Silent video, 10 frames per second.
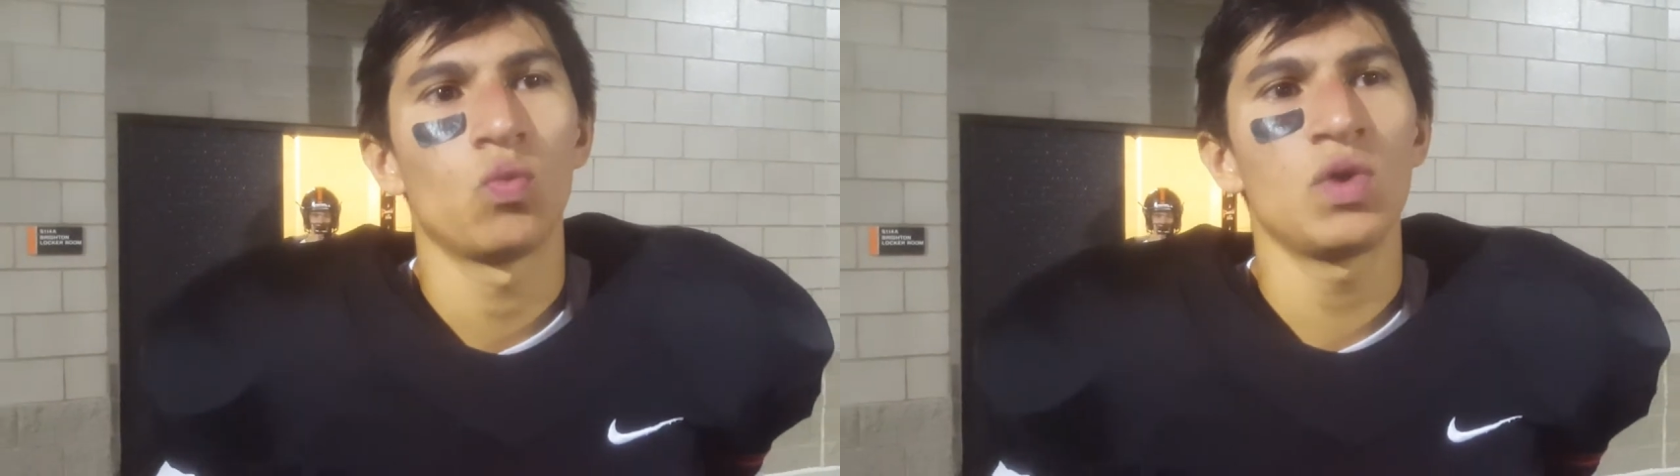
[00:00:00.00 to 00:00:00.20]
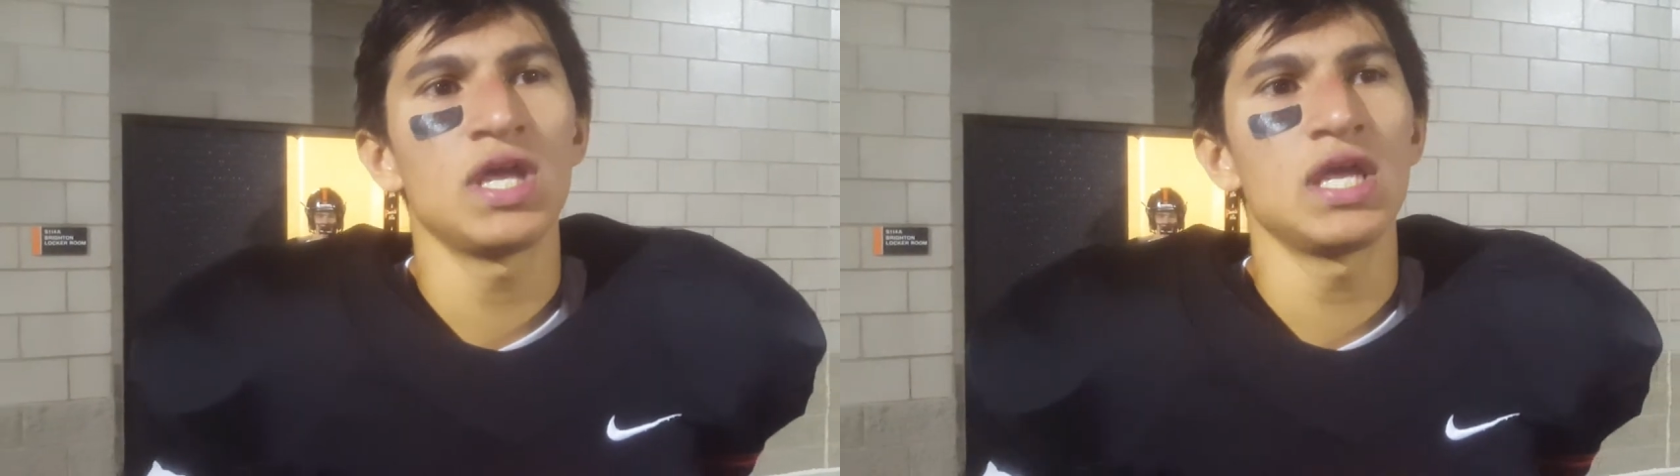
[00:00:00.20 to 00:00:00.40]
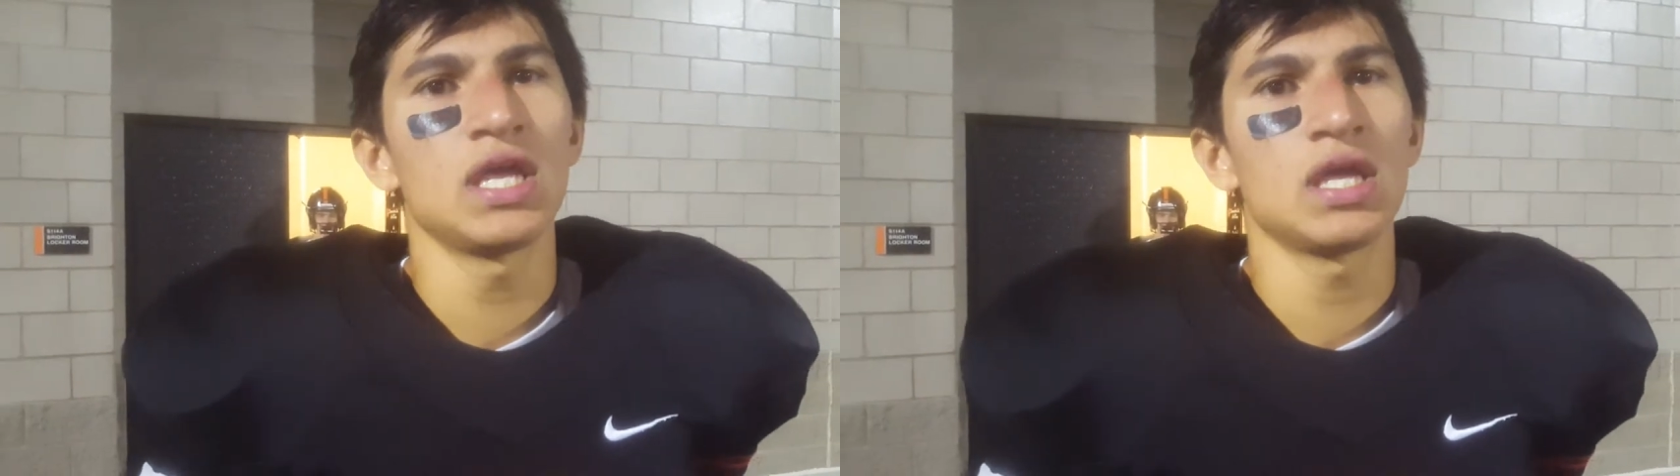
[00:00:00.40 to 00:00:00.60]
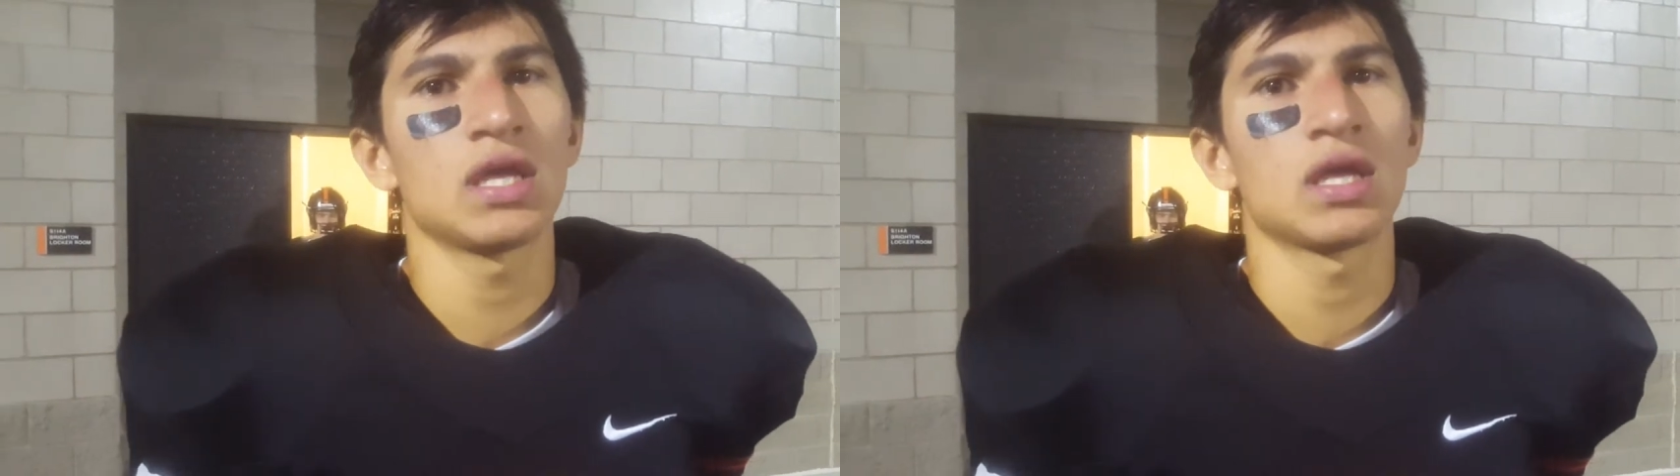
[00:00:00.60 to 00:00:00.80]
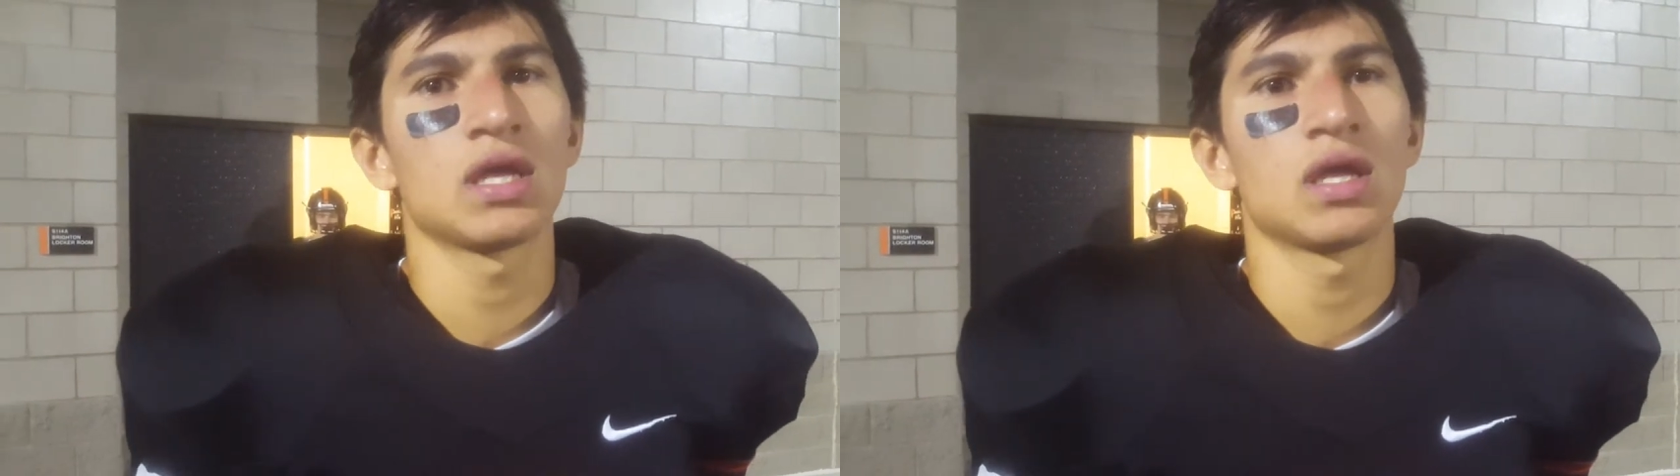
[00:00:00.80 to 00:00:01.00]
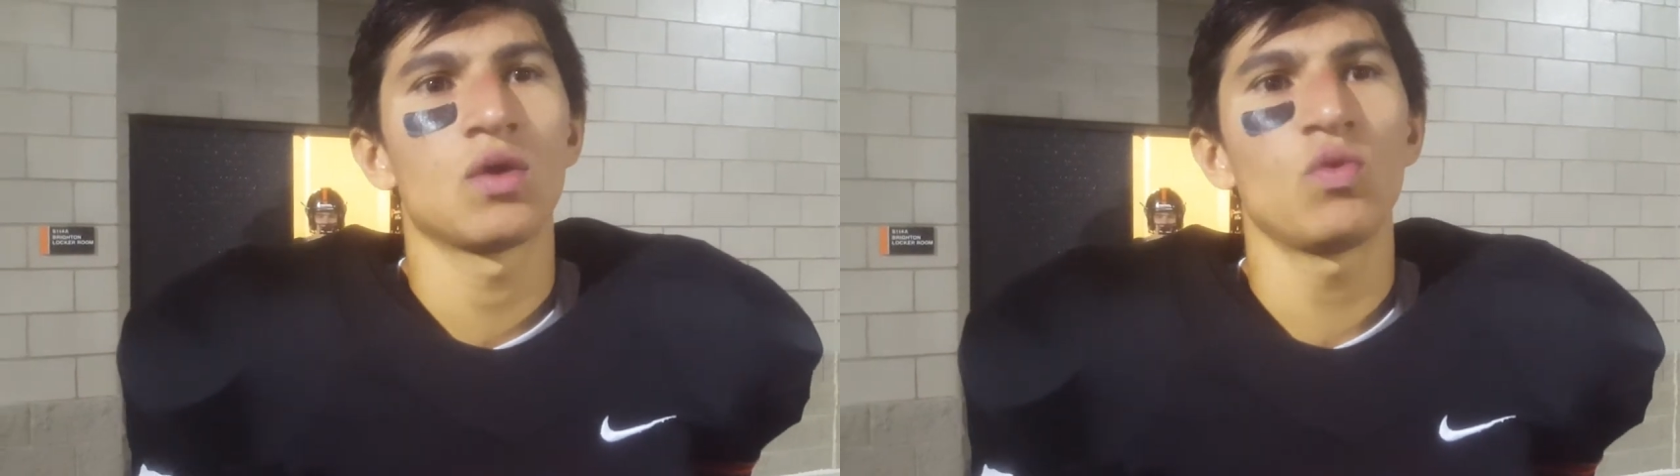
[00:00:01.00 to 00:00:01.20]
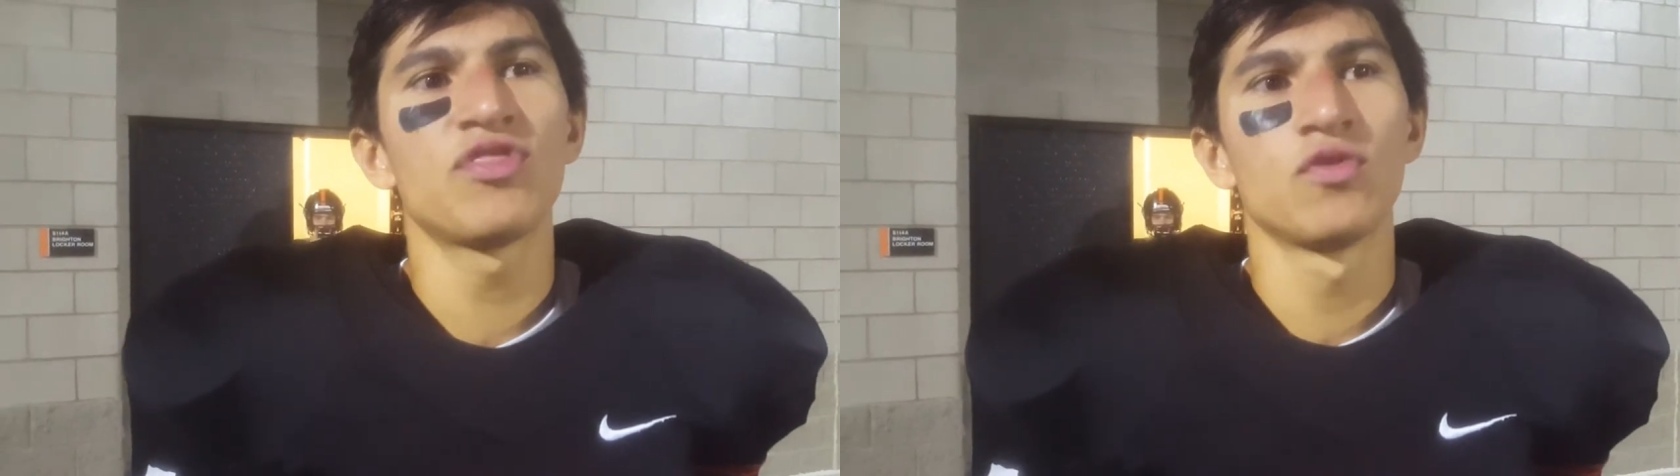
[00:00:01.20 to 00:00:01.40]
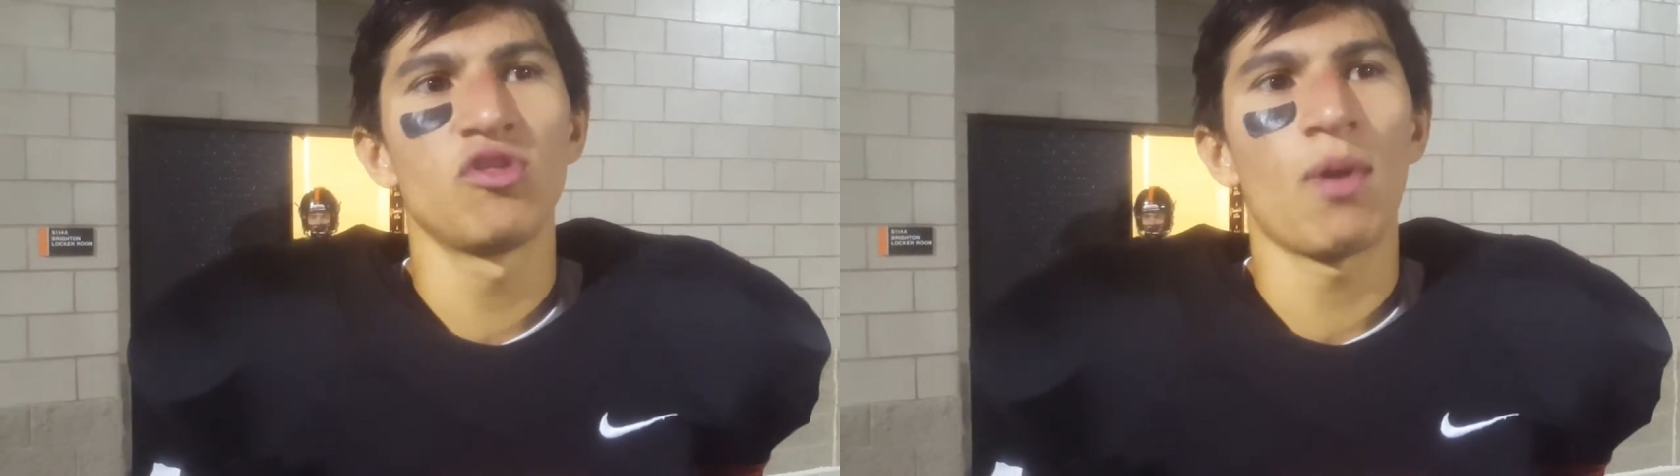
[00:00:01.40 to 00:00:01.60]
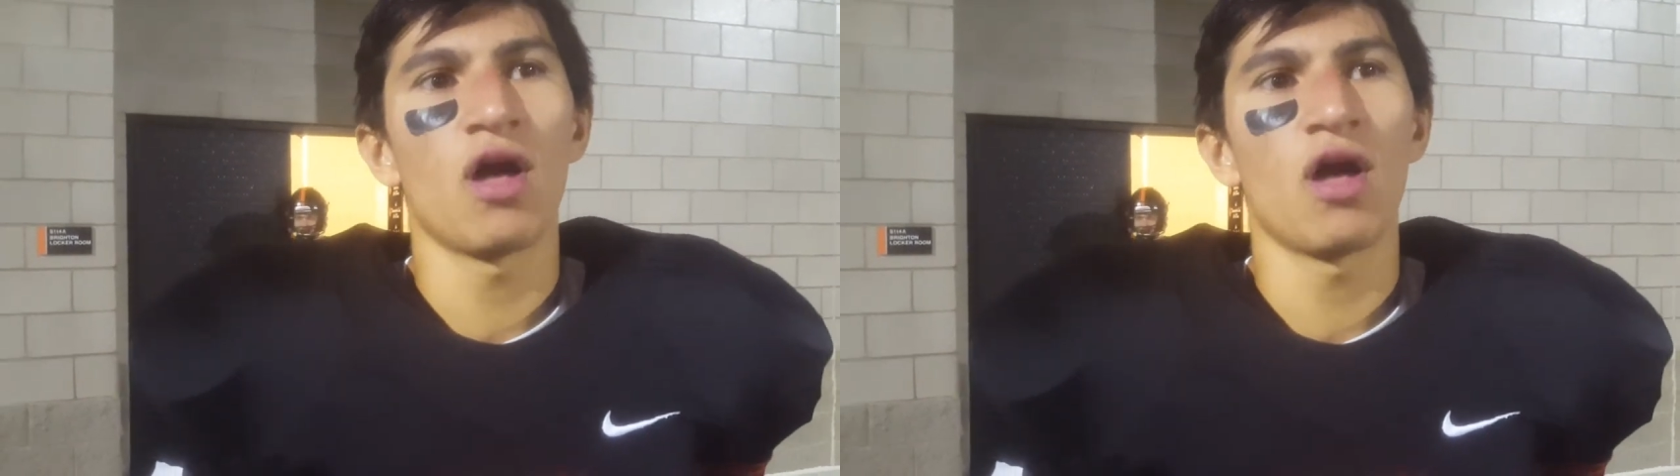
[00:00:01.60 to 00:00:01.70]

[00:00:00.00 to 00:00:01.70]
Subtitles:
We threw the